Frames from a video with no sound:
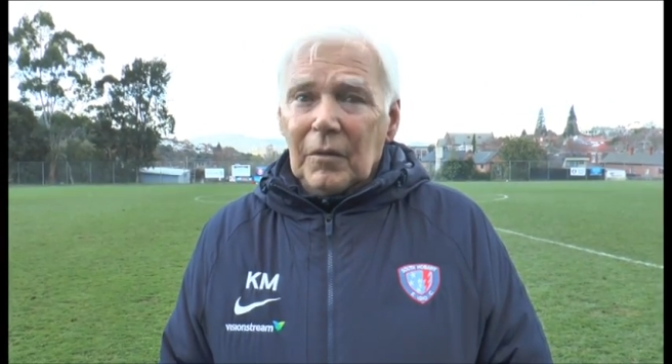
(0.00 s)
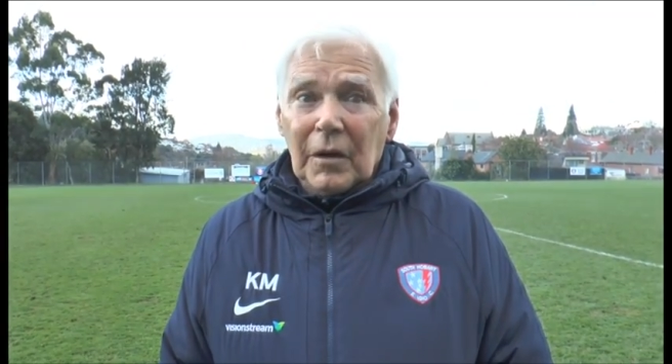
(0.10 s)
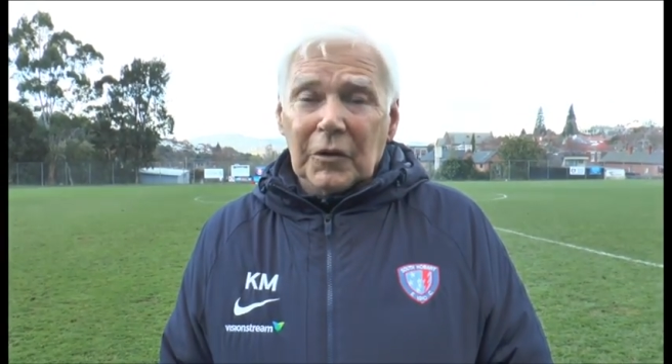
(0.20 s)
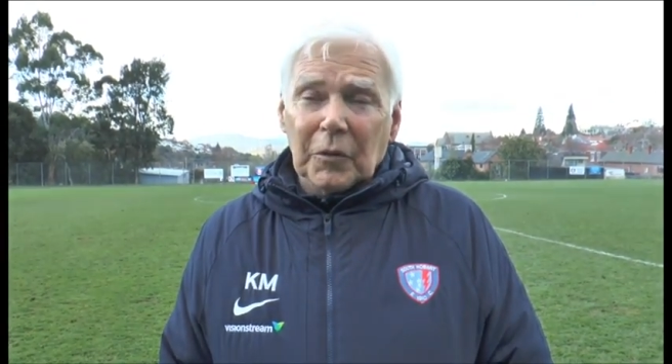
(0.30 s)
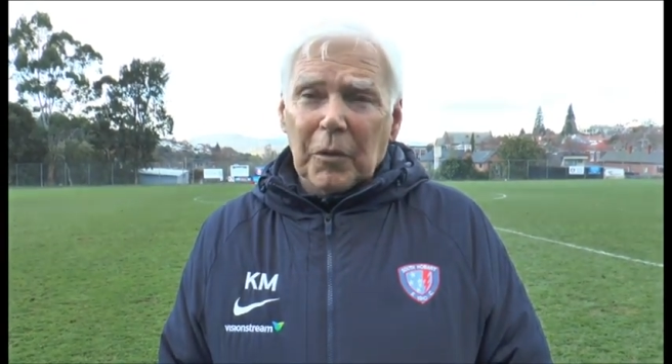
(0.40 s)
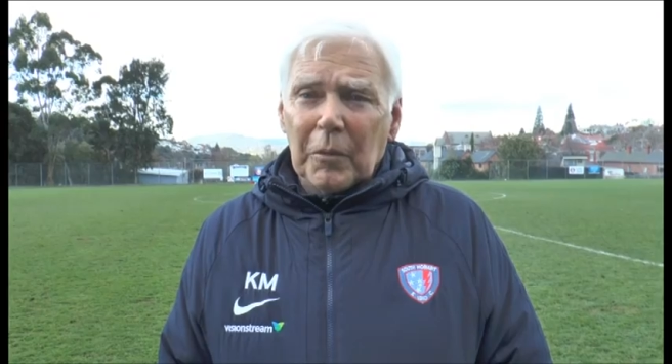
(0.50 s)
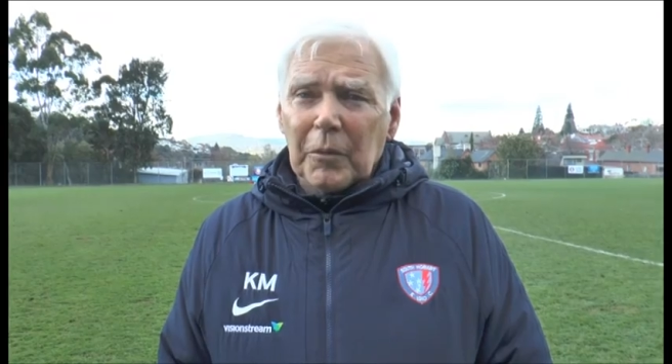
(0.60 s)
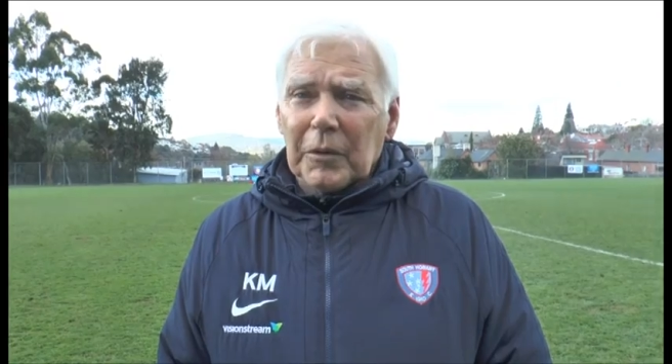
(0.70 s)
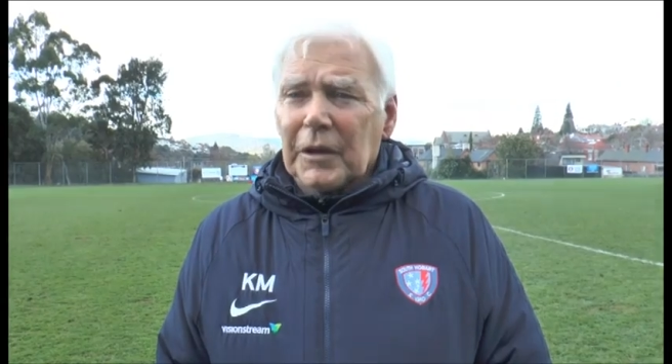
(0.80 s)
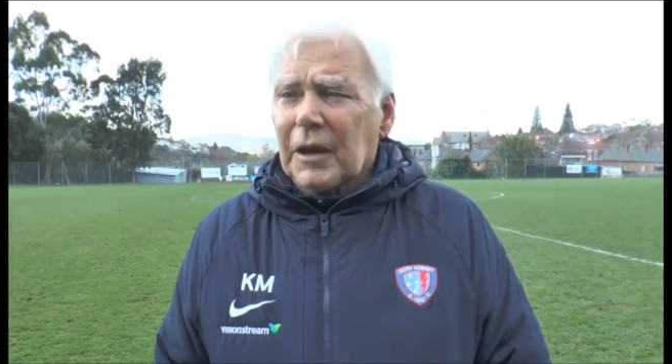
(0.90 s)
Well, it's a
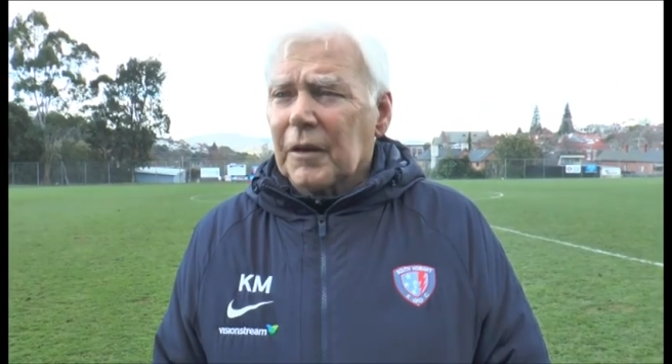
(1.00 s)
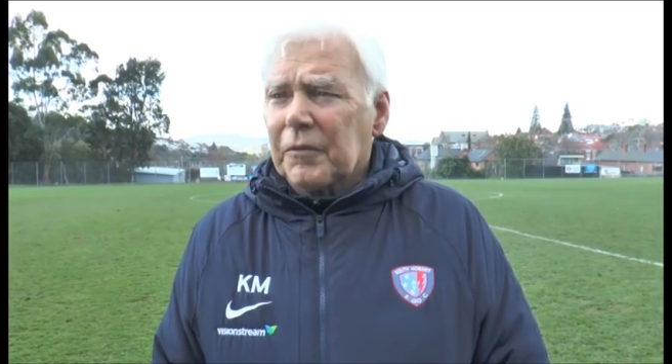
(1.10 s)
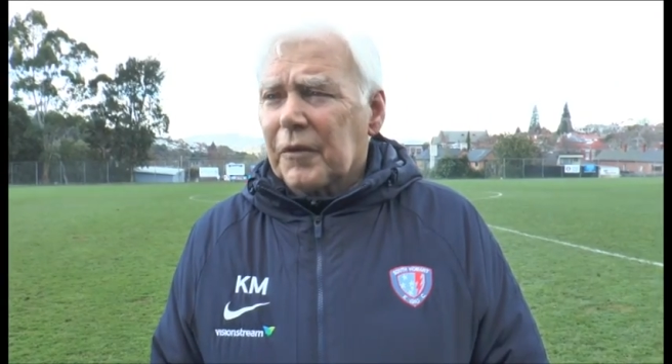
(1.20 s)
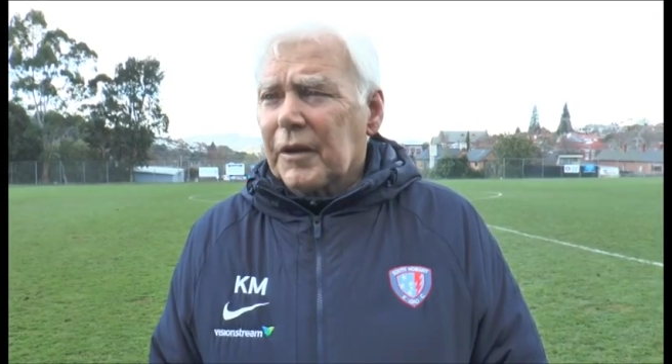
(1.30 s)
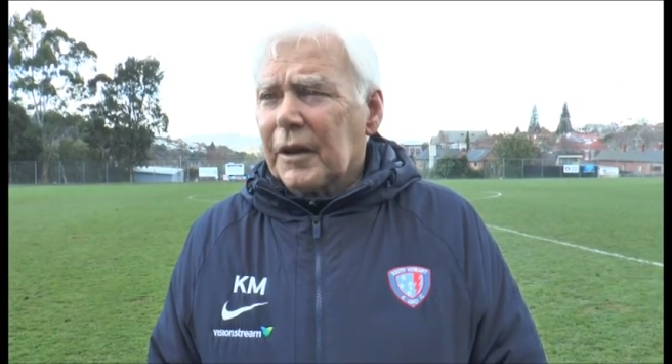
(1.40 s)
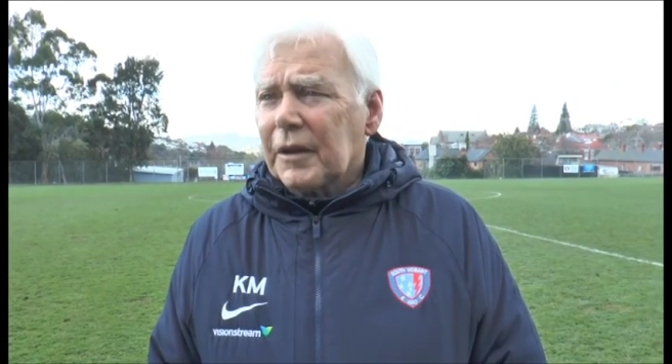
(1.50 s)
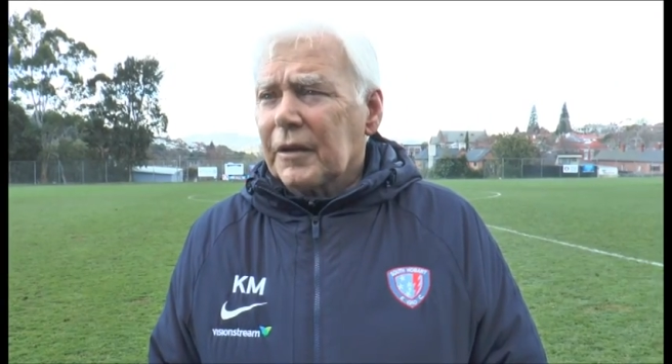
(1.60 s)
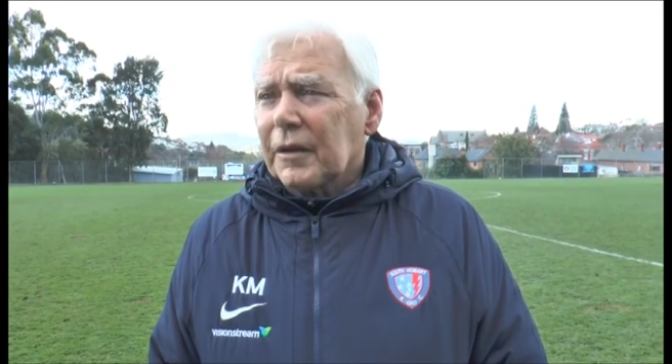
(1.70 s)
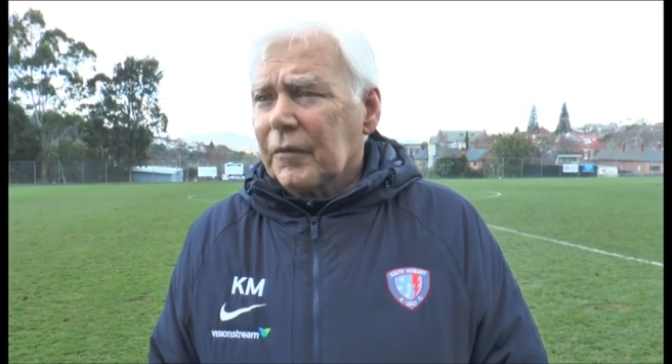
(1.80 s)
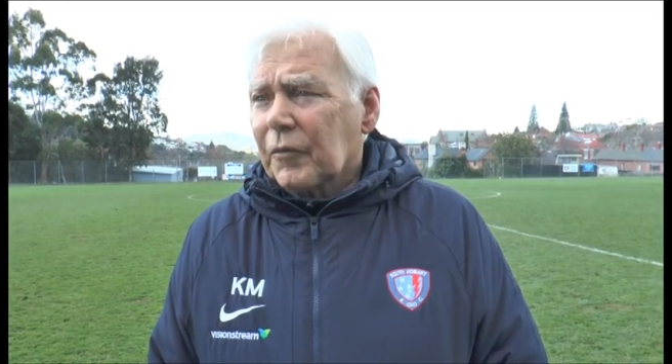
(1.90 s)
problem when you get a free
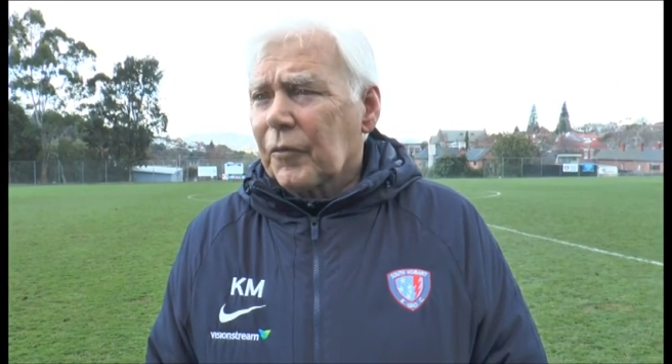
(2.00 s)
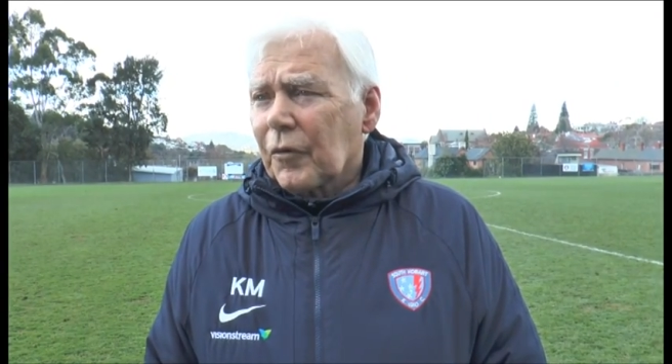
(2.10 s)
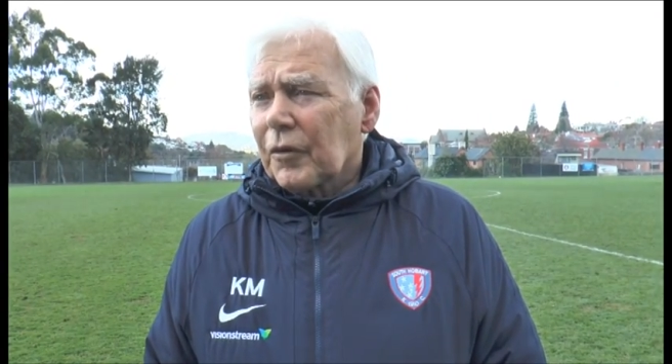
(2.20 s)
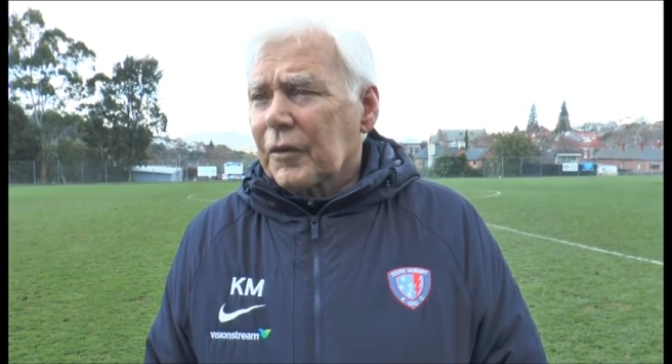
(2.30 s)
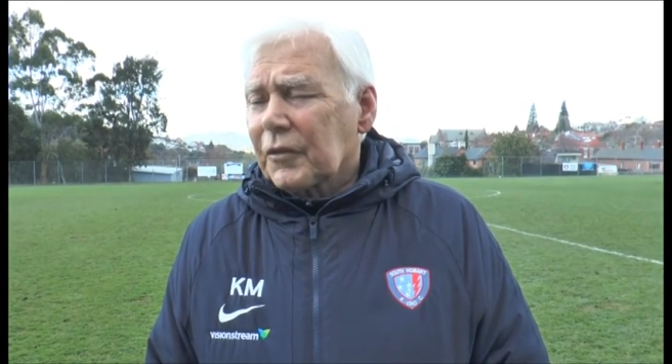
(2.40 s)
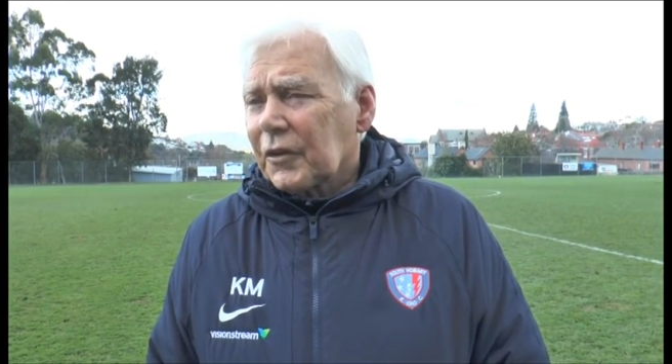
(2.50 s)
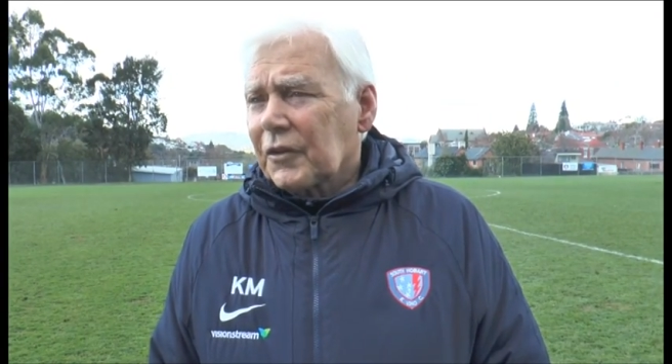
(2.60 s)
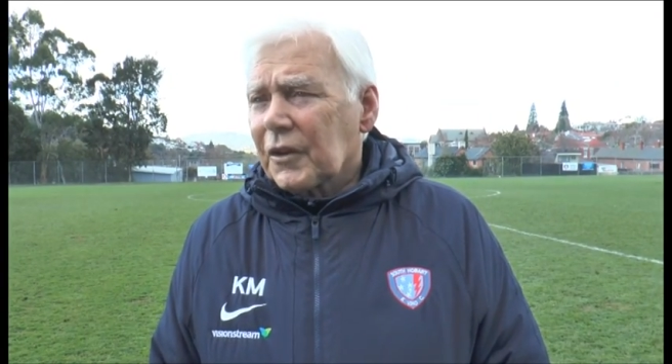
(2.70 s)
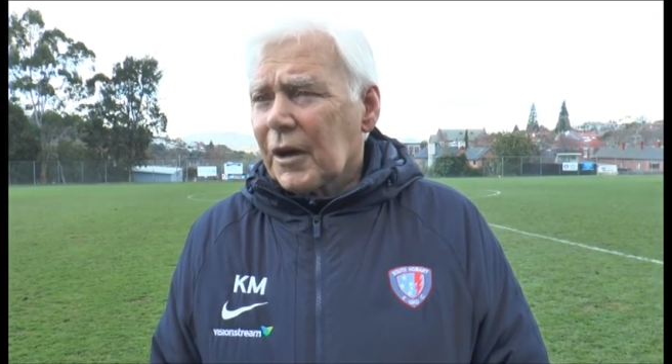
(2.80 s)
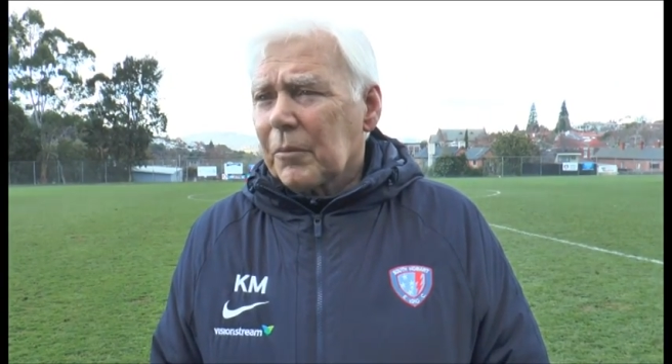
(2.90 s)
header in front of the
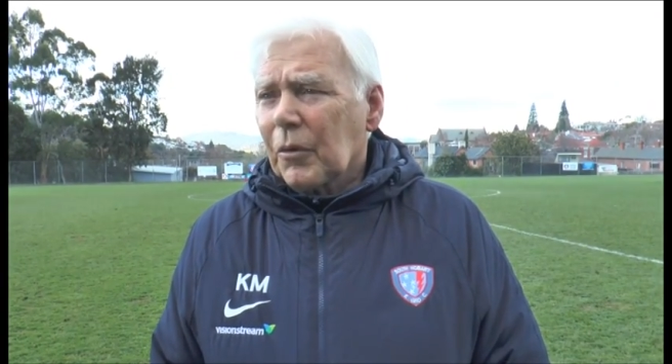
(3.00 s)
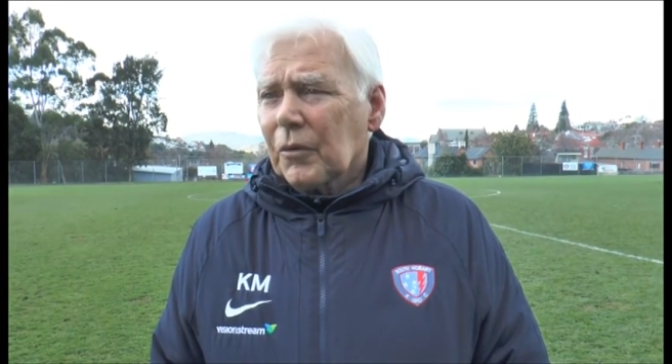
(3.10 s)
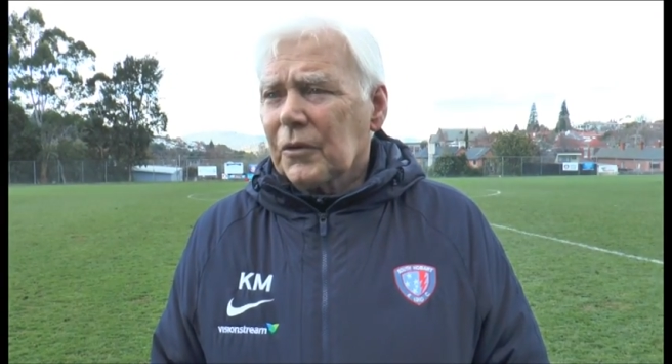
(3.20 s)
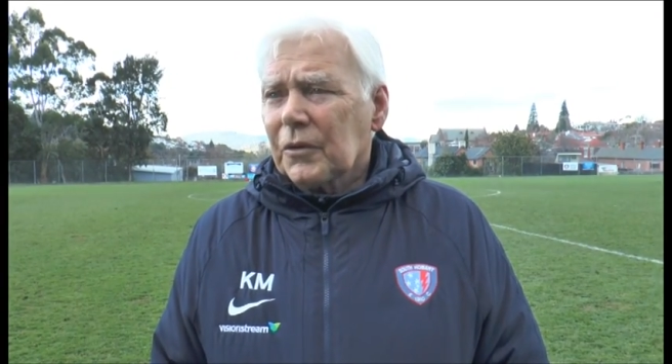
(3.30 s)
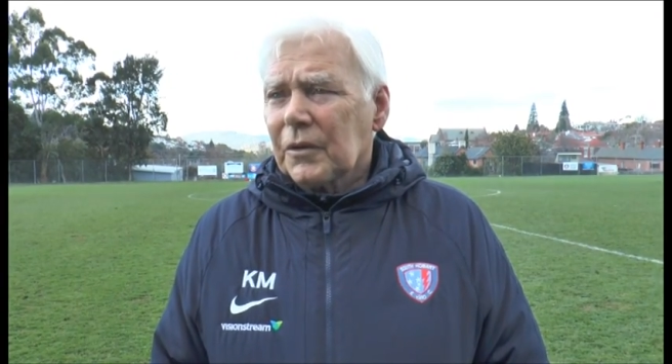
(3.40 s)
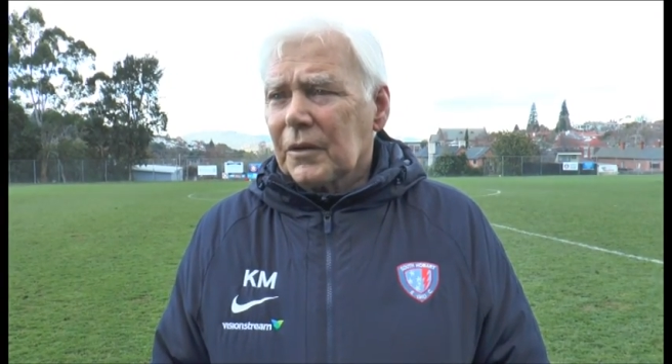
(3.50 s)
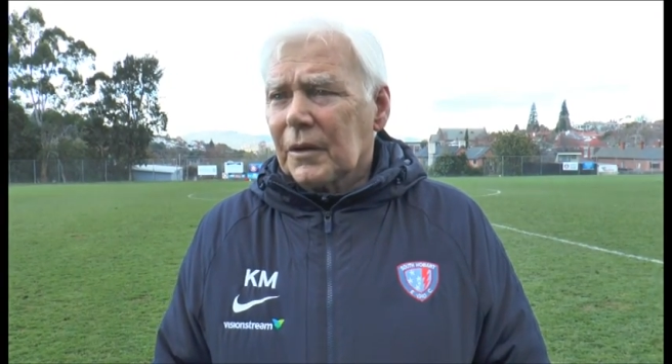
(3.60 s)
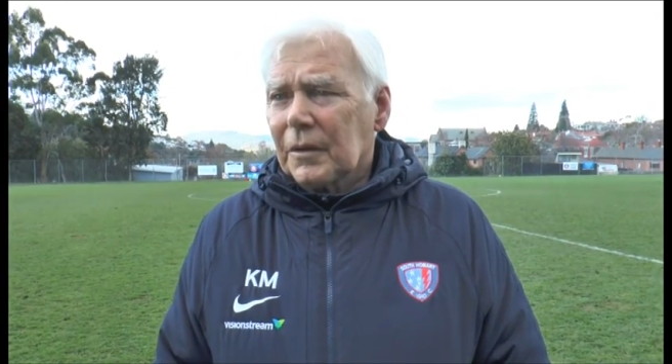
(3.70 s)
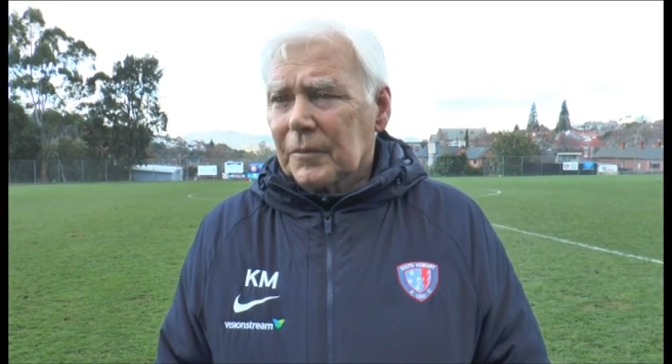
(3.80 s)
6-yard box. Yeah.